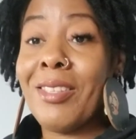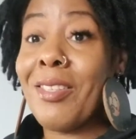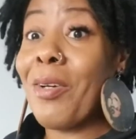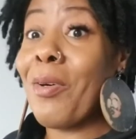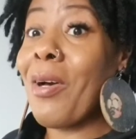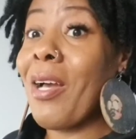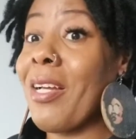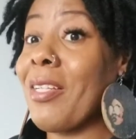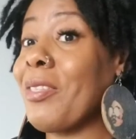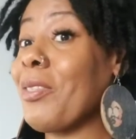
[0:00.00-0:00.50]
So
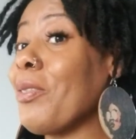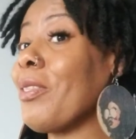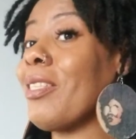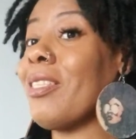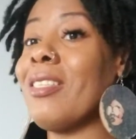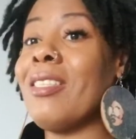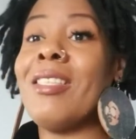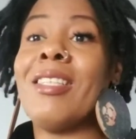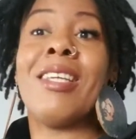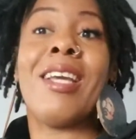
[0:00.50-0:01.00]
as you
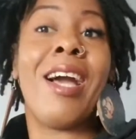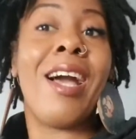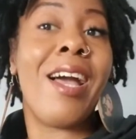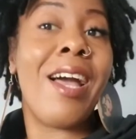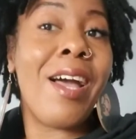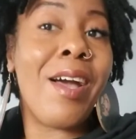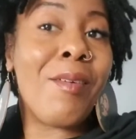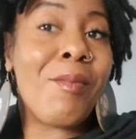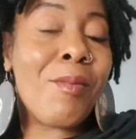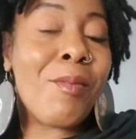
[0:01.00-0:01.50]
can see, I
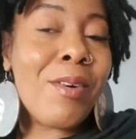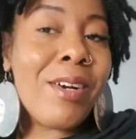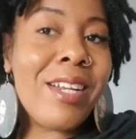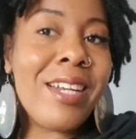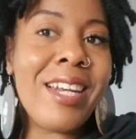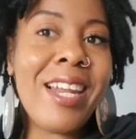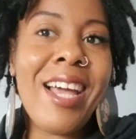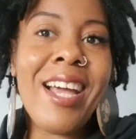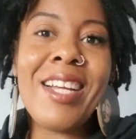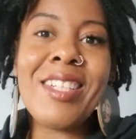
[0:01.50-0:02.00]
have
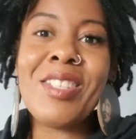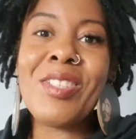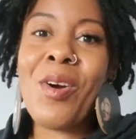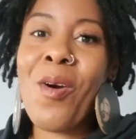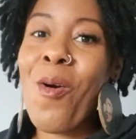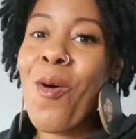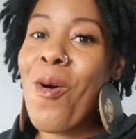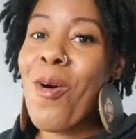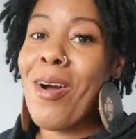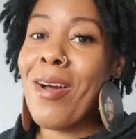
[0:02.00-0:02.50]
one lash
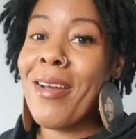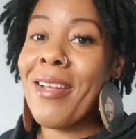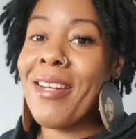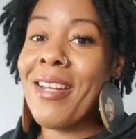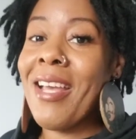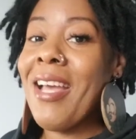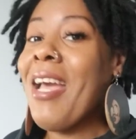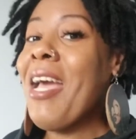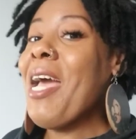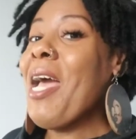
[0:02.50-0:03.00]

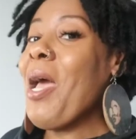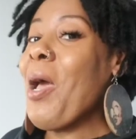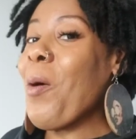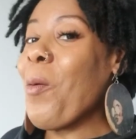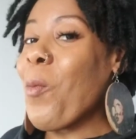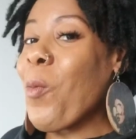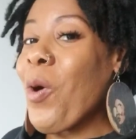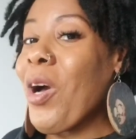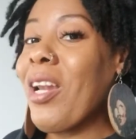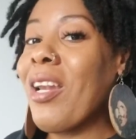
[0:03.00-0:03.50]
on
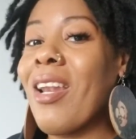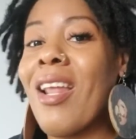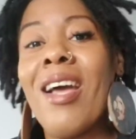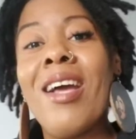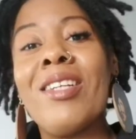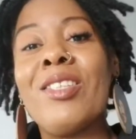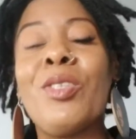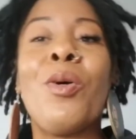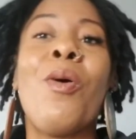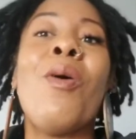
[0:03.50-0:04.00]
and one
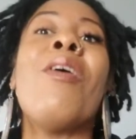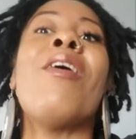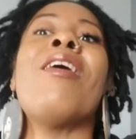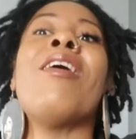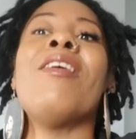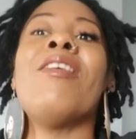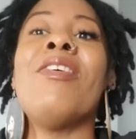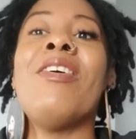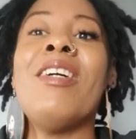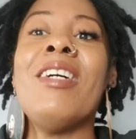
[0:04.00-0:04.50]
lash
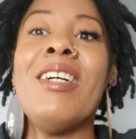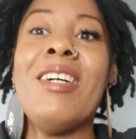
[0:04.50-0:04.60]
off.